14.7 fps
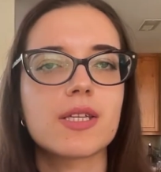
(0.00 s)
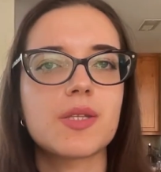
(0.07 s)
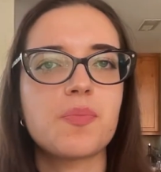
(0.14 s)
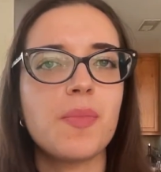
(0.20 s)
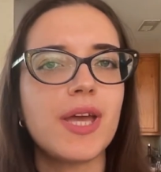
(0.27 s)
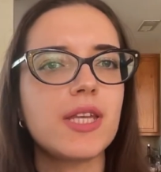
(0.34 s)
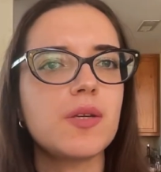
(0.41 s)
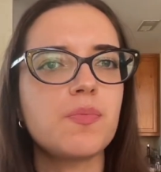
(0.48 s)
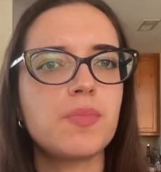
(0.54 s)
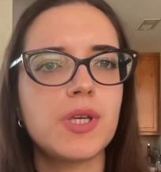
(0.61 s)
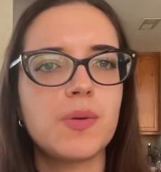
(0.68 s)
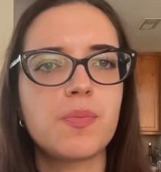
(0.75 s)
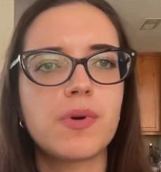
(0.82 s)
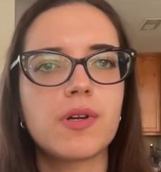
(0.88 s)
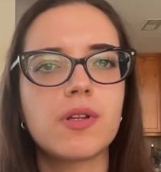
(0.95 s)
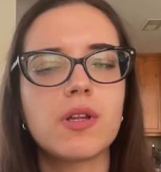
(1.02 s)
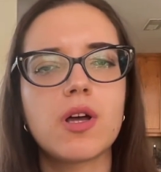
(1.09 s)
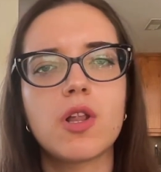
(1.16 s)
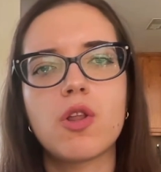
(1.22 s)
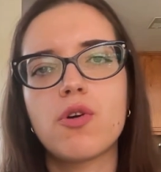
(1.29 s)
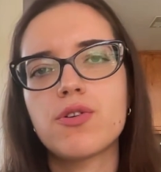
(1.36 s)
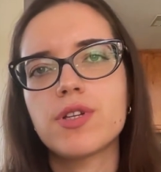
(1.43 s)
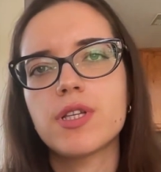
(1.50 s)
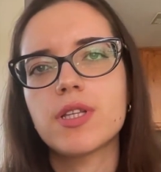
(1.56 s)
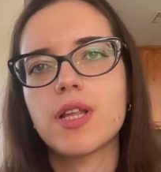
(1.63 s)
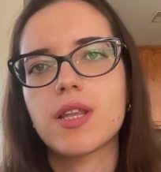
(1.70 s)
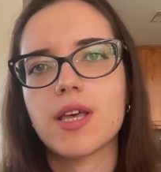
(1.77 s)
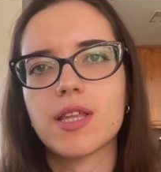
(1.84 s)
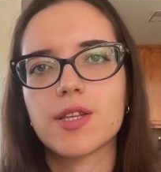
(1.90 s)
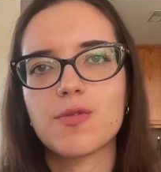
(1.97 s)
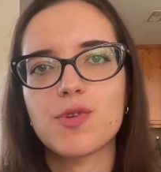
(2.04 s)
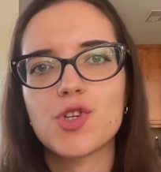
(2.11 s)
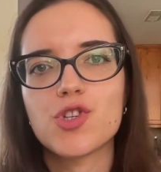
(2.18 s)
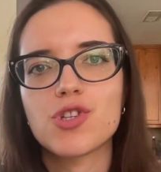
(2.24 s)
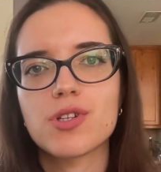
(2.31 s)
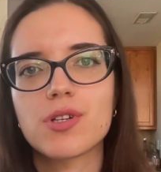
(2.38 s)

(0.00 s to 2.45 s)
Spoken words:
that many people learning a language